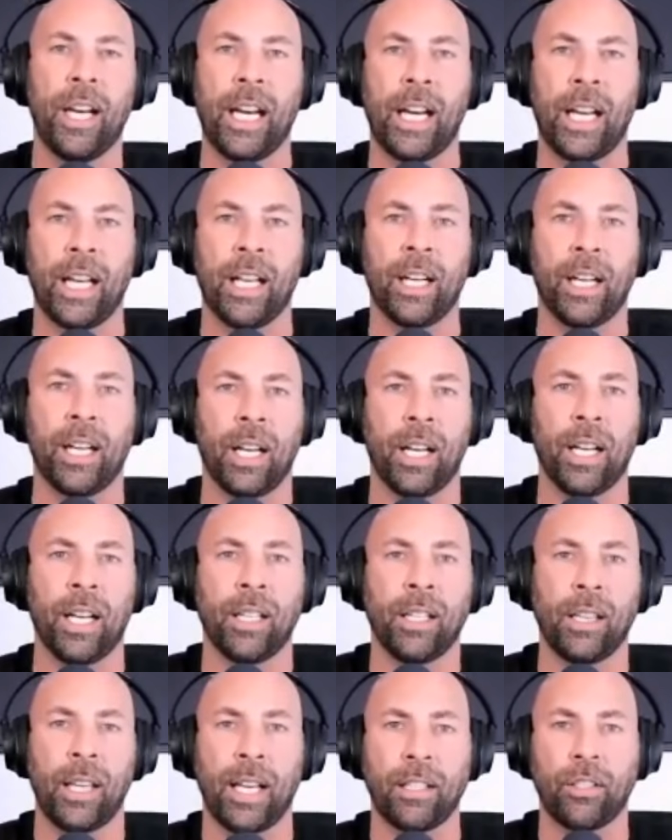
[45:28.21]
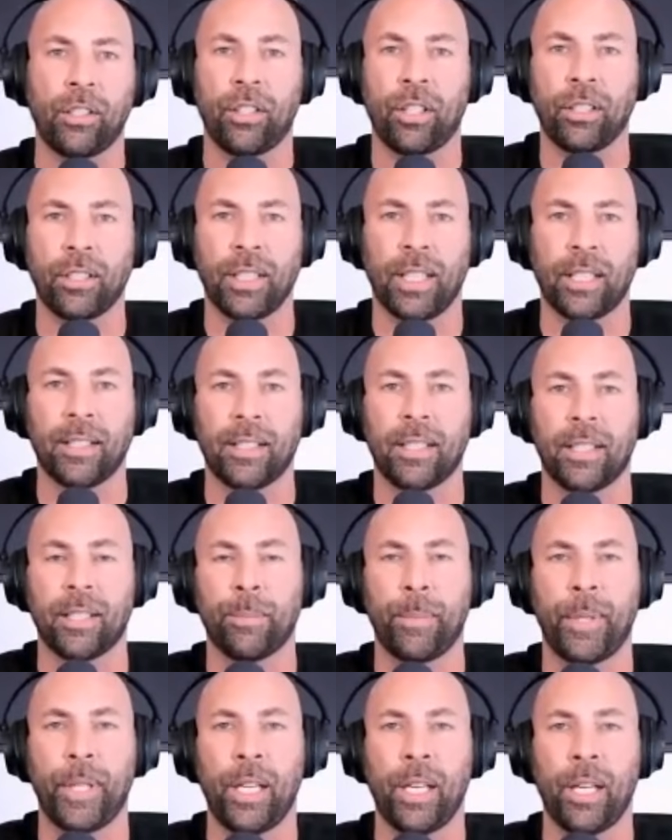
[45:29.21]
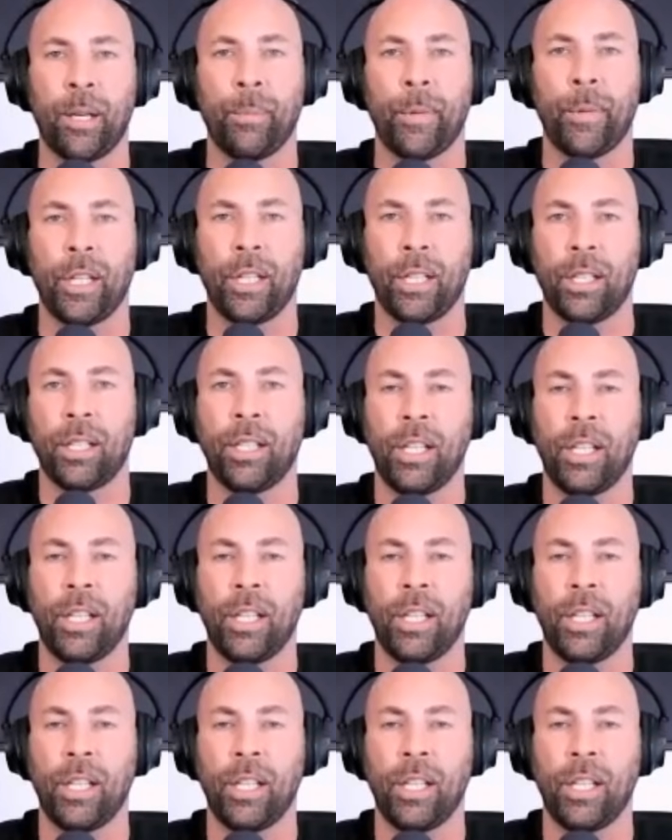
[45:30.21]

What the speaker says: And that starts at 6 p.m. and it